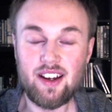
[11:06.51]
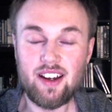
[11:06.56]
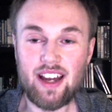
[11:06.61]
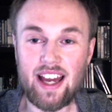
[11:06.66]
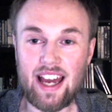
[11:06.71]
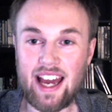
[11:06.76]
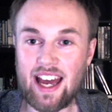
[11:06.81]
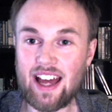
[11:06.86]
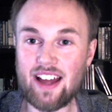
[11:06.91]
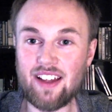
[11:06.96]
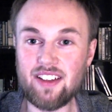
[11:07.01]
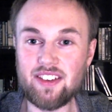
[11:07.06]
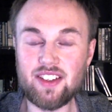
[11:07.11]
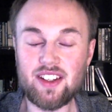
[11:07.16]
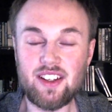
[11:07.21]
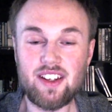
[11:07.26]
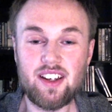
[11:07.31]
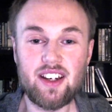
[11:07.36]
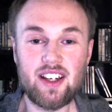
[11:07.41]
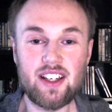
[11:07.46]
And
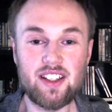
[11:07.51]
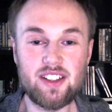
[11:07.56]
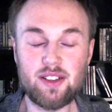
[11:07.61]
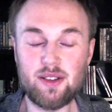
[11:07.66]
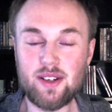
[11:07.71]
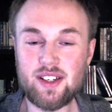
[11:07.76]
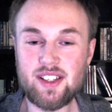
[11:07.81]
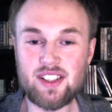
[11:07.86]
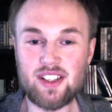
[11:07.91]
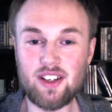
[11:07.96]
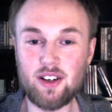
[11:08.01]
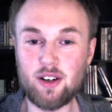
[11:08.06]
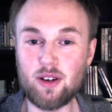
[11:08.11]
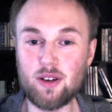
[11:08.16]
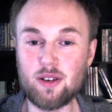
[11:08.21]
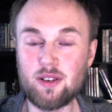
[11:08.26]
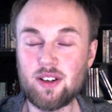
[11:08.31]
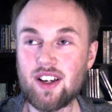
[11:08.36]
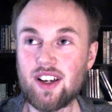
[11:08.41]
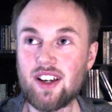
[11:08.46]
in doing
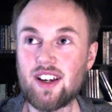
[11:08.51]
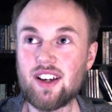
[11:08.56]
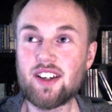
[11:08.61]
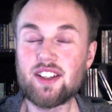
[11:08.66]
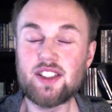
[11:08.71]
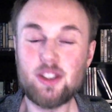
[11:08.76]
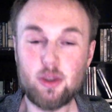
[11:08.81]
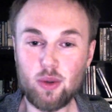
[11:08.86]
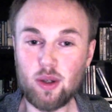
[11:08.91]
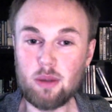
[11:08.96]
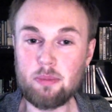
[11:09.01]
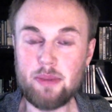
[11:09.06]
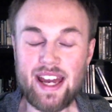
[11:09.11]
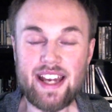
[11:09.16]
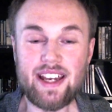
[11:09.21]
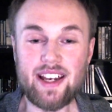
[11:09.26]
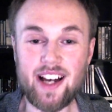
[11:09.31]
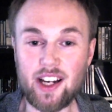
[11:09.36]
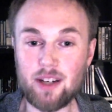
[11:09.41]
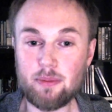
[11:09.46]
so, you will
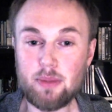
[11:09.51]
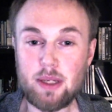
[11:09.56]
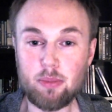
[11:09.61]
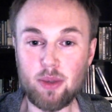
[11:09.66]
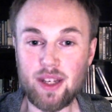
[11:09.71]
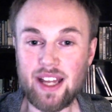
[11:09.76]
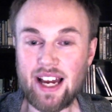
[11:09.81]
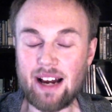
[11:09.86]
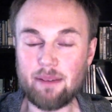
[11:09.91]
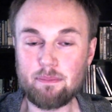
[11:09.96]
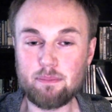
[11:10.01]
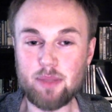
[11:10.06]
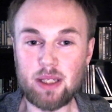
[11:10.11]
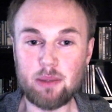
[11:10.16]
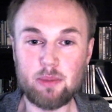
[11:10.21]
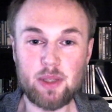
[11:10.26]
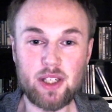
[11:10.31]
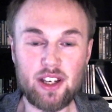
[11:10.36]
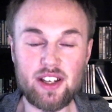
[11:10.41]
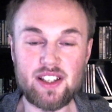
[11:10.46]
make other people happy,
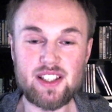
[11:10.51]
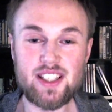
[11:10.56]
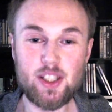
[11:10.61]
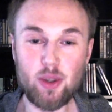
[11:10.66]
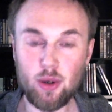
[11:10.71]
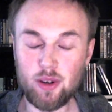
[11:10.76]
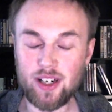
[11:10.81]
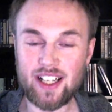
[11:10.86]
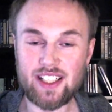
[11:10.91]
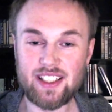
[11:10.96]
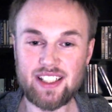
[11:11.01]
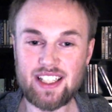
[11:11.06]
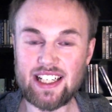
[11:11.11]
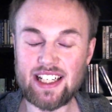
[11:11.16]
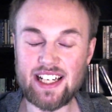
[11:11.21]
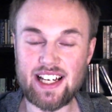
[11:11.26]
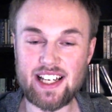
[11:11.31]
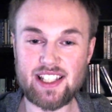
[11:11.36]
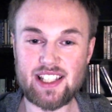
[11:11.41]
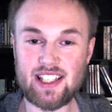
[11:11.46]
because your
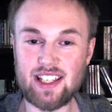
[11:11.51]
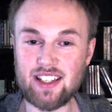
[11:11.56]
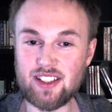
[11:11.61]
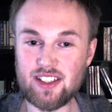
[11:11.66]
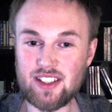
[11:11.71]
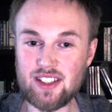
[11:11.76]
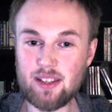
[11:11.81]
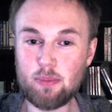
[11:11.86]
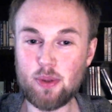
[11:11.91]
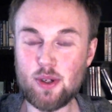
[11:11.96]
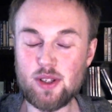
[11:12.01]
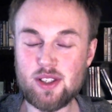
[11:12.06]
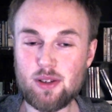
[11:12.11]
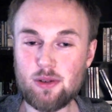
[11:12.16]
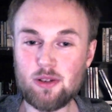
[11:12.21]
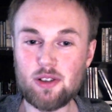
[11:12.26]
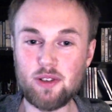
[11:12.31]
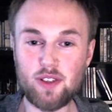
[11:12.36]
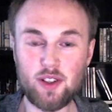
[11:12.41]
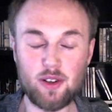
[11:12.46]
ideas and the
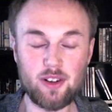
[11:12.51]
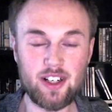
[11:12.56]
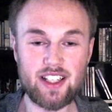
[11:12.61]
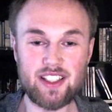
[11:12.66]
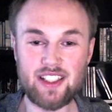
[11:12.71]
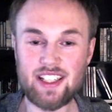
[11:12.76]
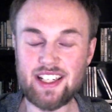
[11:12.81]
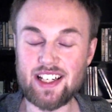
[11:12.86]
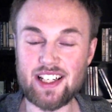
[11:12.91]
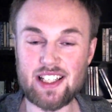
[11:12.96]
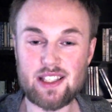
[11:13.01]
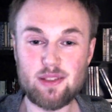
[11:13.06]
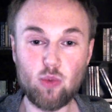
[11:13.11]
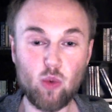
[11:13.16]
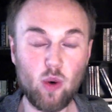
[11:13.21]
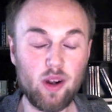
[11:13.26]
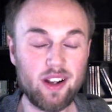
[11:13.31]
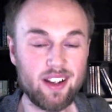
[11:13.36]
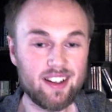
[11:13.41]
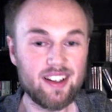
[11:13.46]
pursuit of your ideas
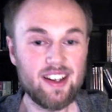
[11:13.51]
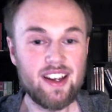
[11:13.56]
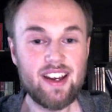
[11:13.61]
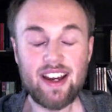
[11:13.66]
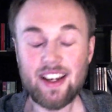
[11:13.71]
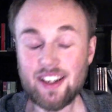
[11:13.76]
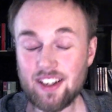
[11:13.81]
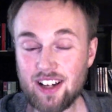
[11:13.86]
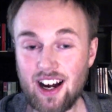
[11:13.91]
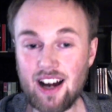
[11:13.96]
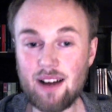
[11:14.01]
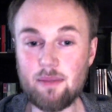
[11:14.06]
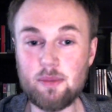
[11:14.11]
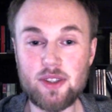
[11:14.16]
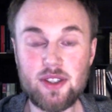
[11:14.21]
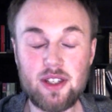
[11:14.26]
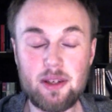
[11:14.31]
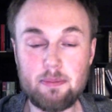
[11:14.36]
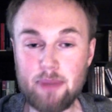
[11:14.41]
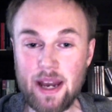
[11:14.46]
will come
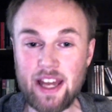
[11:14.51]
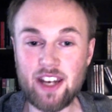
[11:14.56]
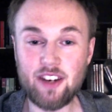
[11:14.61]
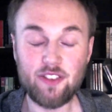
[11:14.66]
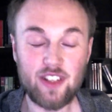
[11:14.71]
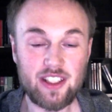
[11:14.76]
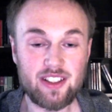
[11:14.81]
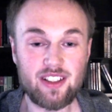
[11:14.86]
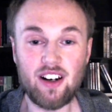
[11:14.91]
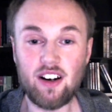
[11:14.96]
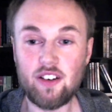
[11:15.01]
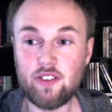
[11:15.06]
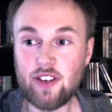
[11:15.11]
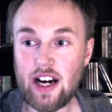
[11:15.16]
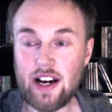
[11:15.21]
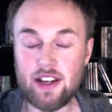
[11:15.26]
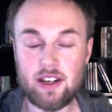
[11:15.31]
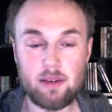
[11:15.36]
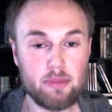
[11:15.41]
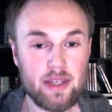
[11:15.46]
to the benefit of
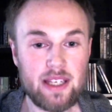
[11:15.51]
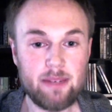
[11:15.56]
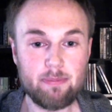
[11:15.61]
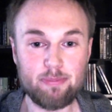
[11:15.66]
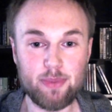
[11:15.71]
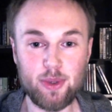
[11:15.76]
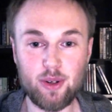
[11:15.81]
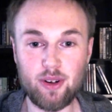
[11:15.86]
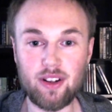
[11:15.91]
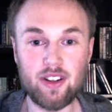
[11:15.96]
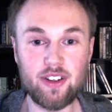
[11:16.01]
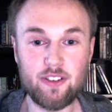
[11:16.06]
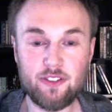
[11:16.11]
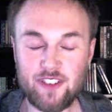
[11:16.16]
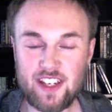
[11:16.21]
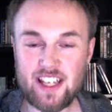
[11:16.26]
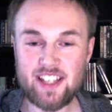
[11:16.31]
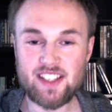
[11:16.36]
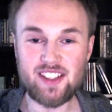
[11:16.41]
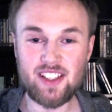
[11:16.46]
other people. The
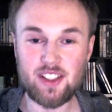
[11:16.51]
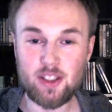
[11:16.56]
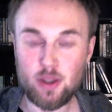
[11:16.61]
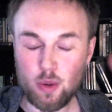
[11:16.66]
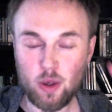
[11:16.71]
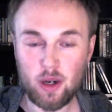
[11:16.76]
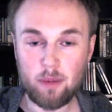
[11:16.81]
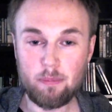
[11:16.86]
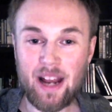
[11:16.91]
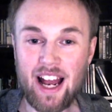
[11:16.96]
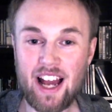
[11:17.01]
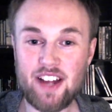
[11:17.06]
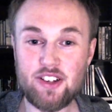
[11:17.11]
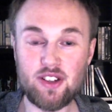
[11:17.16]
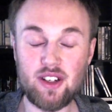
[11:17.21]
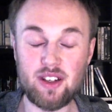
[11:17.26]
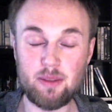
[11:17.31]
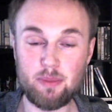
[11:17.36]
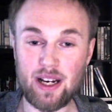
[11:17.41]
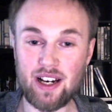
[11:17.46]
things that you are
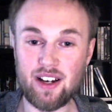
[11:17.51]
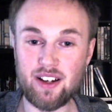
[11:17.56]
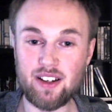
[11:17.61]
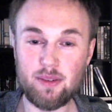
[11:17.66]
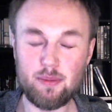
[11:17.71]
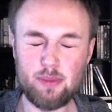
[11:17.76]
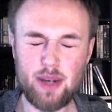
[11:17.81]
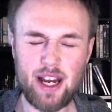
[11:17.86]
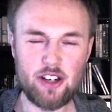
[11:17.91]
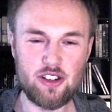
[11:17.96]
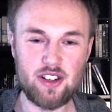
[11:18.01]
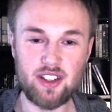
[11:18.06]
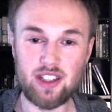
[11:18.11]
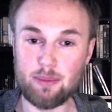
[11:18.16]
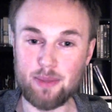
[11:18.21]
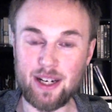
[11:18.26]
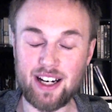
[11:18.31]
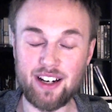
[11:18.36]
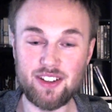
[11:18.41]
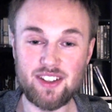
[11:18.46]
passionate about, passionate
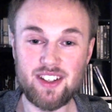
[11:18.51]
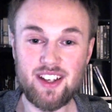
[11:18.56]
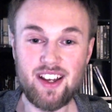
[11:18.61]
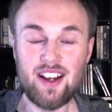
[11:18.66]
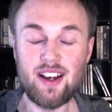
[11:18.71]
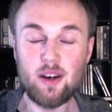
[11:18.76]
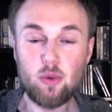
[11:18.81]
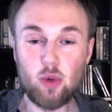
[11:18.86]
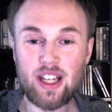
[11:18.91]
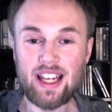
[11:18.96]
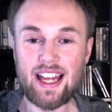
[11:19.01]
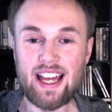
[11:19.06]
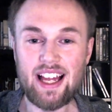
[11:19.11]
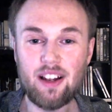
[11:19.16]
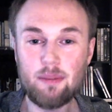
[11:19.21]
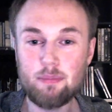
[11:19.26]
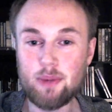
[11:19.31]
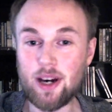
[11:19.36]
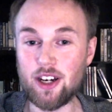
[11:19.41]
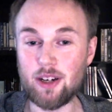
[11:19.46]
about will
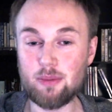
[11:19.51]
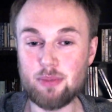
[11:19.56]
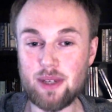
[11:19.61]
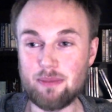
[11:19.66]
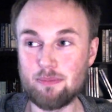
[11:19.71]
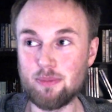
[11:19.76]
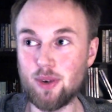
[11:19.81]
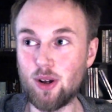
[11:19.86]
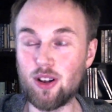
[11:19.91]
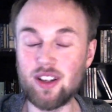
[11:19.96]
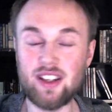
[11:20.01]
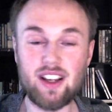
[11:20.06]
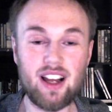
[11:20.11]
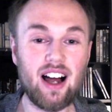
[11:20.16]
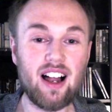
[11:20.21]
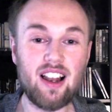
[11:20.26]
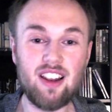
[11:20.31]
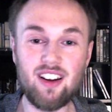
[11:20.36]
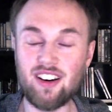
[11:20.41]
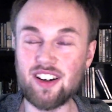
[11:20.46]
help other people
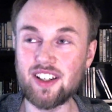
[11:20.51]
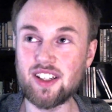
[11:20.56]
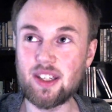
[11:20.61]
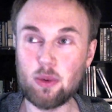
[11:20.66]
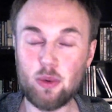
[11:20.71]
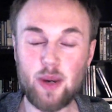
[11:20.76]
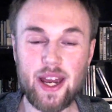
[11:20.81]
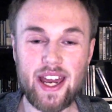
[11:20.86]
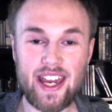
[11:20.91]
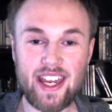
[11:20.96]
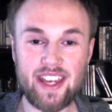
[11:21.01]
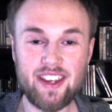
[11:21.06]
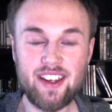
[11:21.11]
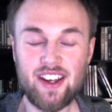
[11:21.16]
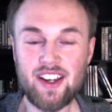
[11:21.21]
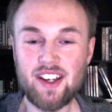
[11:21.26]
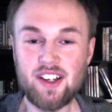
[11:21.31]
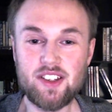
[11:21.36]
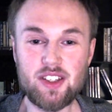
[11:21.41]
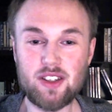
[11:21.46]
along the way.
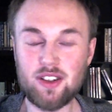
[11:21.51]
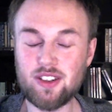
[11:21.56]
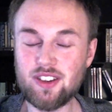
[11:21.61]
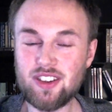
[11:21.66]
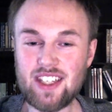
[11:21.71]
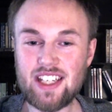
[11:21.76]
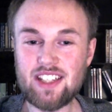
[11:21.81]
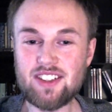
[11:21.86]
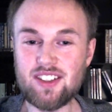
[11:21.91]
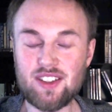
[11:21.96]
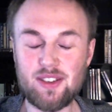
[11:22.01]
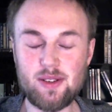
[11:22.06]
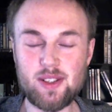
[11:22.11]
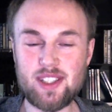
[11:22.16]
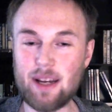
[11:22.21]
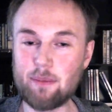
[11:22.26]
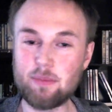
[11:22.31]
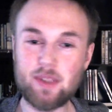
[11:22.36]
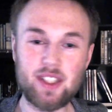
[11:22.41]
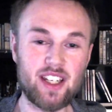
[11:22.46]
You don't need to do
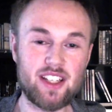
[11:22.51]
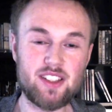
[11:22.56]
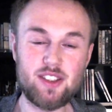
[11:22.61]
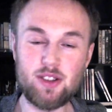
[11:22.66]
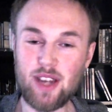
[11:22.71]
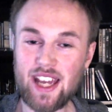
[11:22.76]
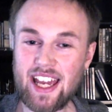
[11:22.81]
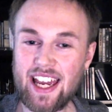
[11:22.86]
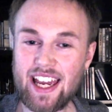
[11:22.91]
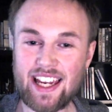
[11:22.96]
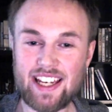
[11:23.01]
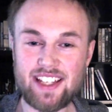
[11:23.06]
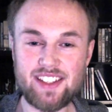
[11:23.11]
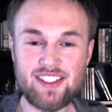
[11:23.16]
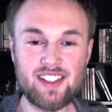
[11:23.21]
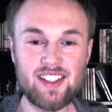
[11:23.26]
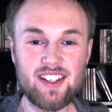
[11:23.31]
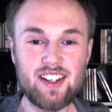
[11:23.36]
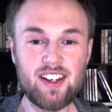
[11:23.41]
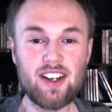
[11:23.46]
something that you
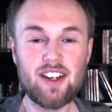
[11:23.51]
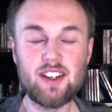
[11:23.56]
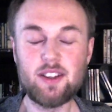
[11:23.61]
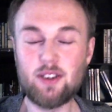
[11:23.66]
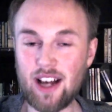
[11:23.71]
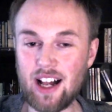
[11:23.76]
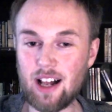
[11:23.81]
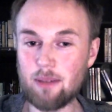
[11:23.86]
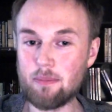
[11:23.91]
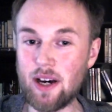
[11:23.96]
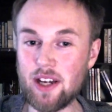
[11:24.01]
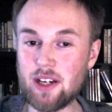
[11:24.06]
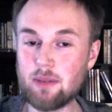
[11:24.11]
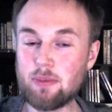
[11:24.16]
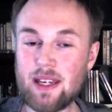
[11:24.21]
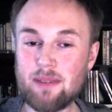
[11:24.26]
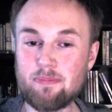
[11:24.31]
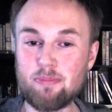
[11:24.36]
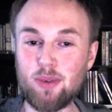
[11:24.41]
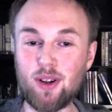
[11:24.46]
hate to help other
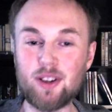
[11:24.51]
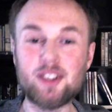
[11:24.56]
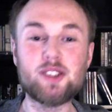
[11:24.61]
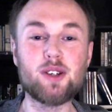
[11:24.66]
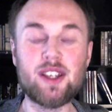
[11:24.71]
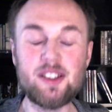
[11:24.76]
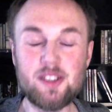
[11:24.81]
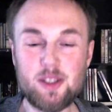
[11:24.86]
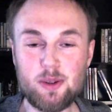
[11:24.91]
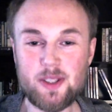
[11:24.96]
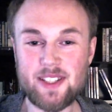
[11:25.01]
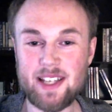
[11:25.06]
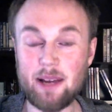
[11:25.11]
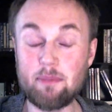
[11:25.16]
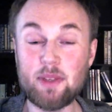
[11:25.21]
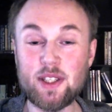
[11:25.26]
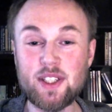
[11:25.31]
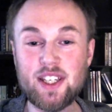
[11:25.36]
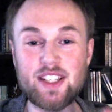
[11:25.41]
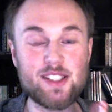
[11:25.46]
people. You can do
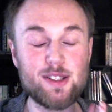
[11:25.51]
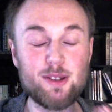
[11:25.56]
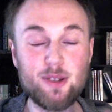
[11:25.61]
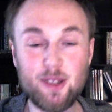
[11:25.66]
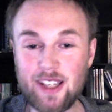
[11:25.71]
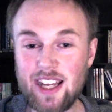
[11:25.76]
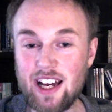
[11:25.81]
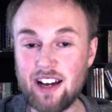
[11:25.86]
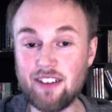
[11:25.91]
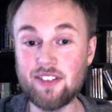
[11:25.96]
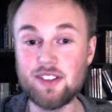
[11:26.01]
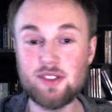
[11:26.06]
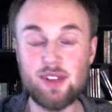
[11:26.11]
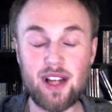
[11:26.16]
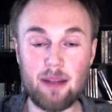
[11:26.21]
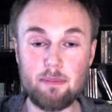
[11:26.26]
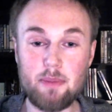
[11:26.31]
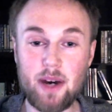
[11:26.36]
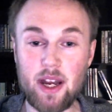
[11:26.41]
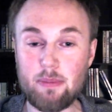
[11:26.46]
something that you love to
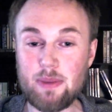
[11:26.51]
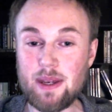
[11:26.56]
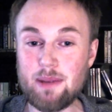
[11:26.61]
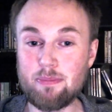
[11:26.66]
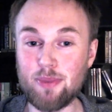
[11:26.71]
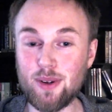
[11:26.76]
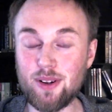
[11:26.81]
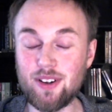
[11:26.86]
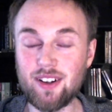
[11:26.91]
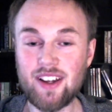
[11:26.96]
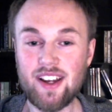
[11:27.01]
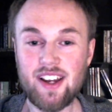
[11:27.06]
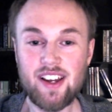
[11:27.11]
help other people.